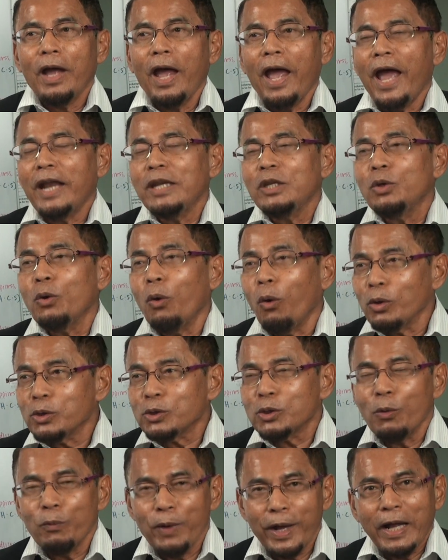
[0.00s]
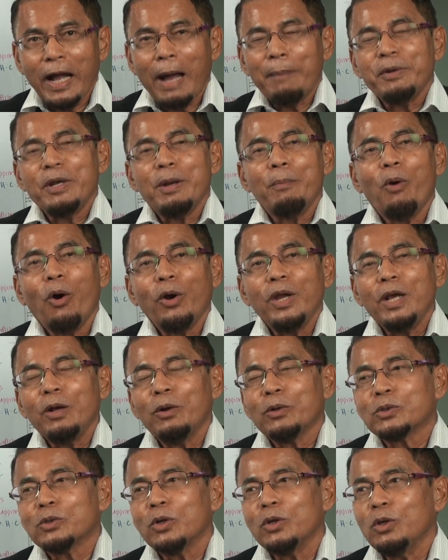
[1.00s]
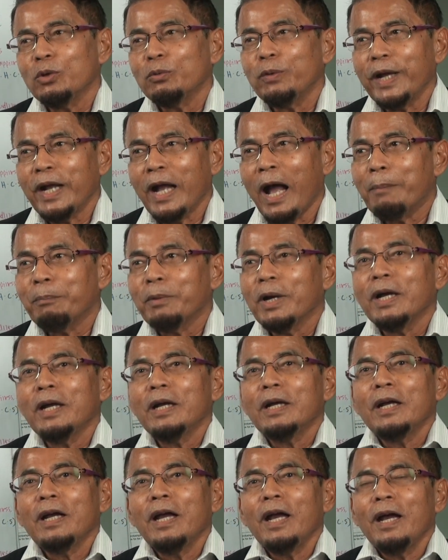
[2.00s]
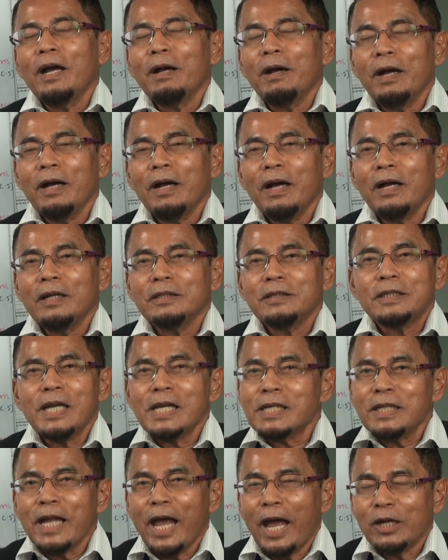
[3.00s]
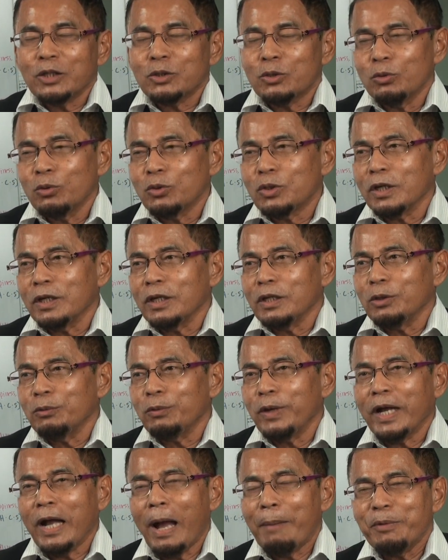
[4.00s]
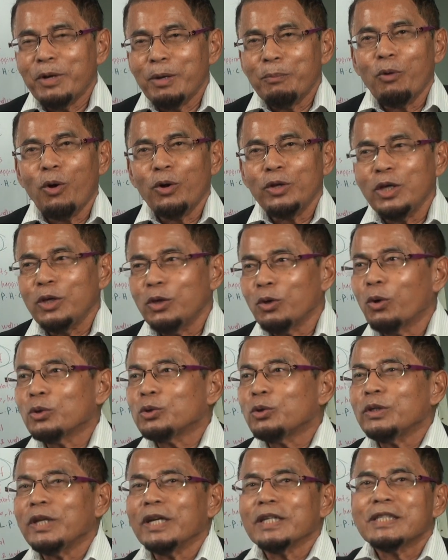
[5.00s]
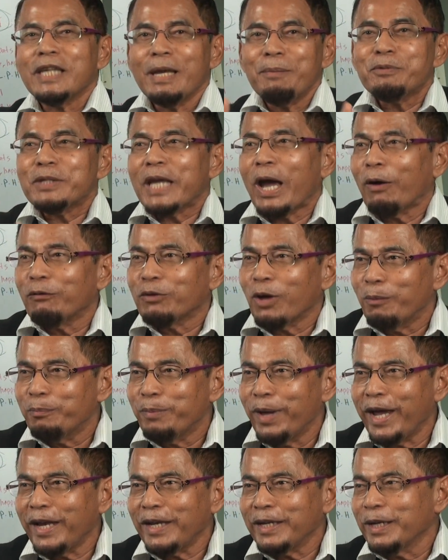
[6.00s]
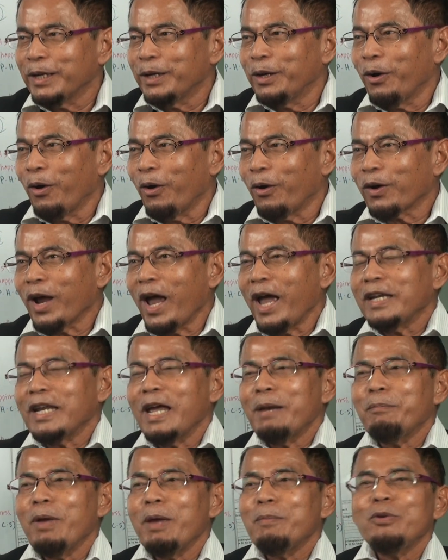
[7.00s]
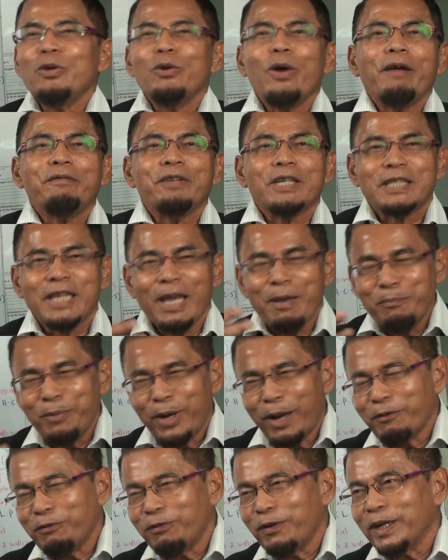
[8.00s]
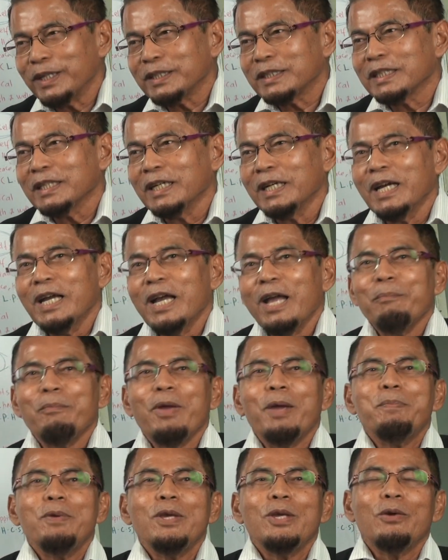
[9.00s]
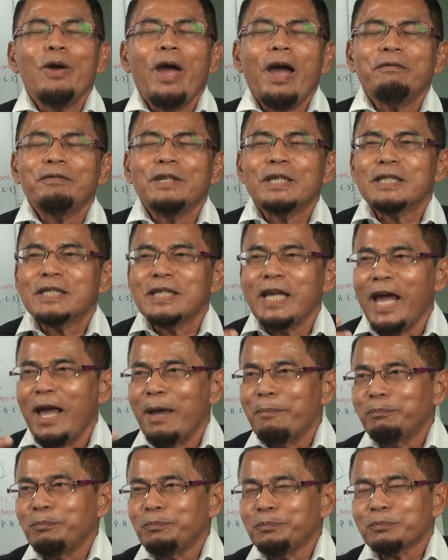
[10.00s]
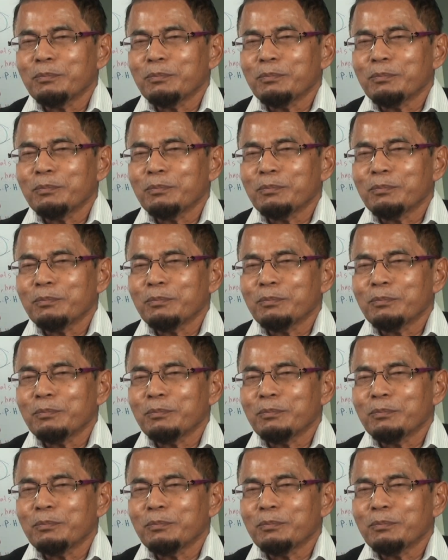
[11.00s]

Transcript: And you also wake up in the morning, also you wake up just like as usual. You wake up in the morning, you go to the same side of your bed, alright, then maybe you have the same breakfast, maybe you have the same